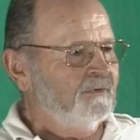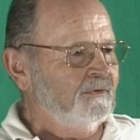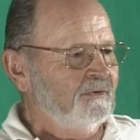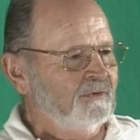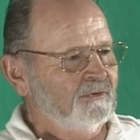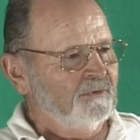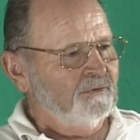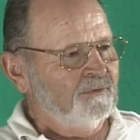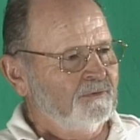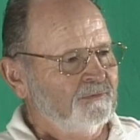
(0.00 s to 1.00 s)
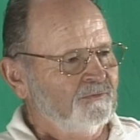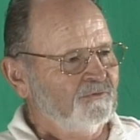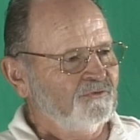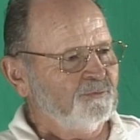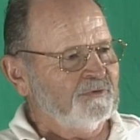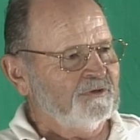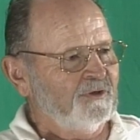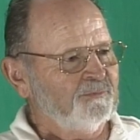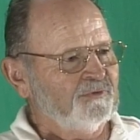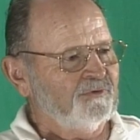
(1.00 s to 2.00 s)
uh, split
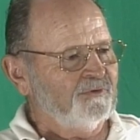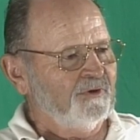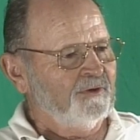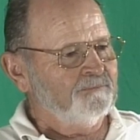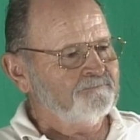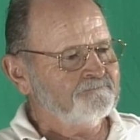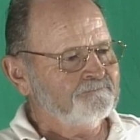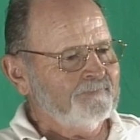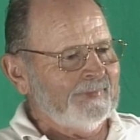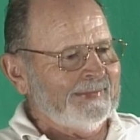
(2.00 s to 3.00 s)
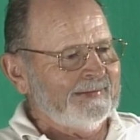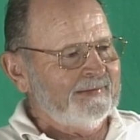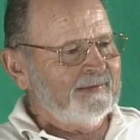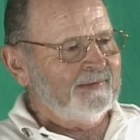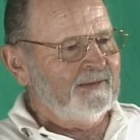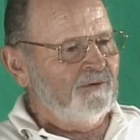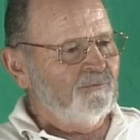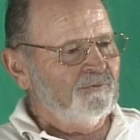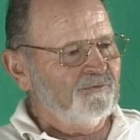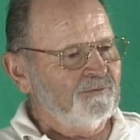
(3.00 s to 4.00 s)
up at the time. That
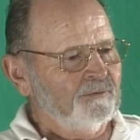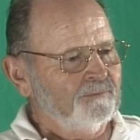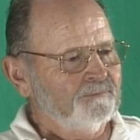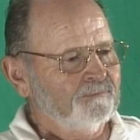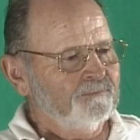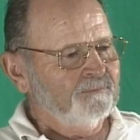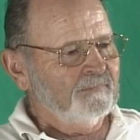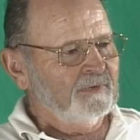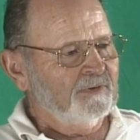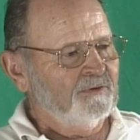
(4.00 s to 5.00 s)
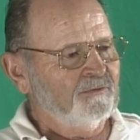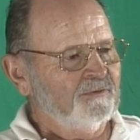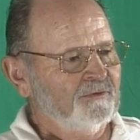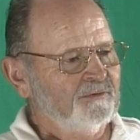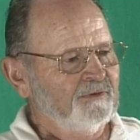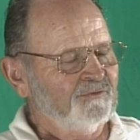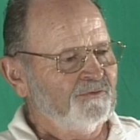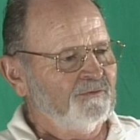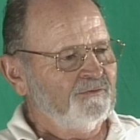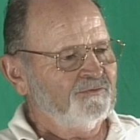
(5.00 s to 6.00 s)
was, uh, uh, that's
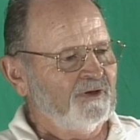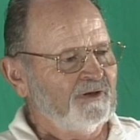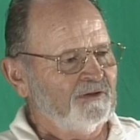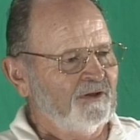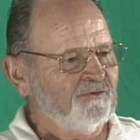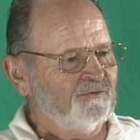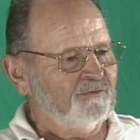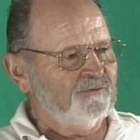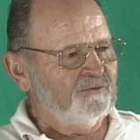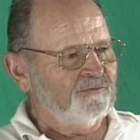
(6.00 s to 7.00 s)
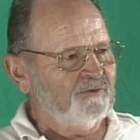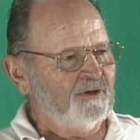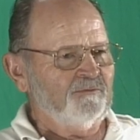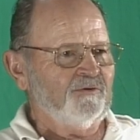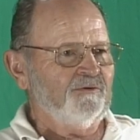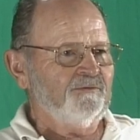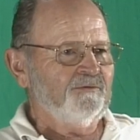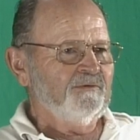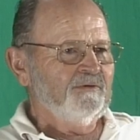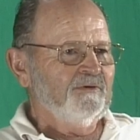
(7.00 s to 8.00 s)
a psychological deal. It's kind of a,
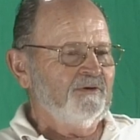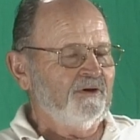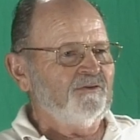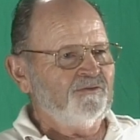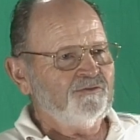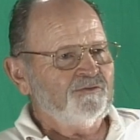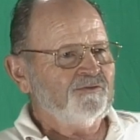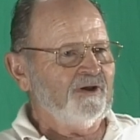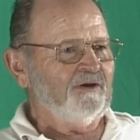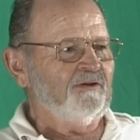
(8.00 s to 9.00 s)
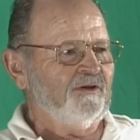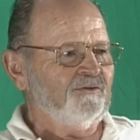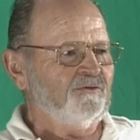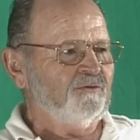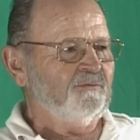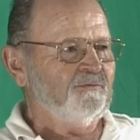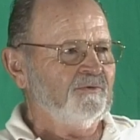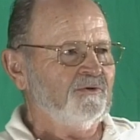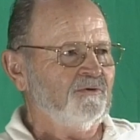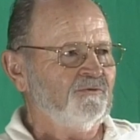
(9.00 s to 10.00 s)
yeah, just a psychological
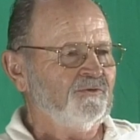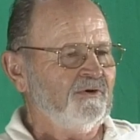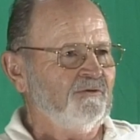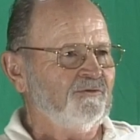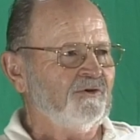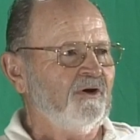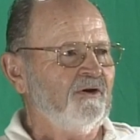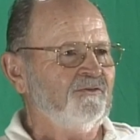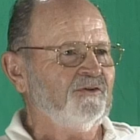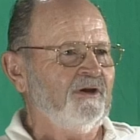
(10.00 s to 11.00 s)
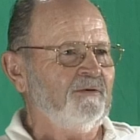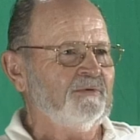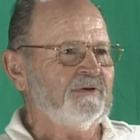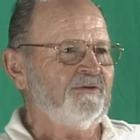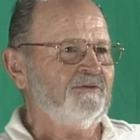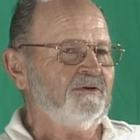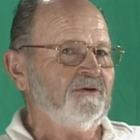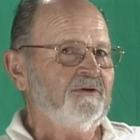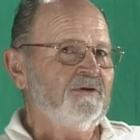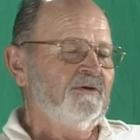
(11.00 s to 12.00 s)
deal. It was a, it was a hard time, and I
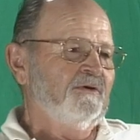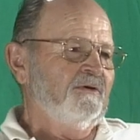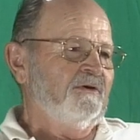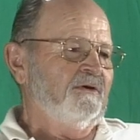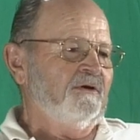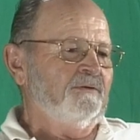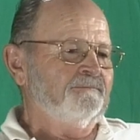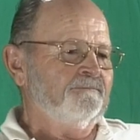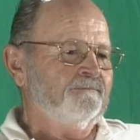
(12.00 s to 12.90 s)
think um,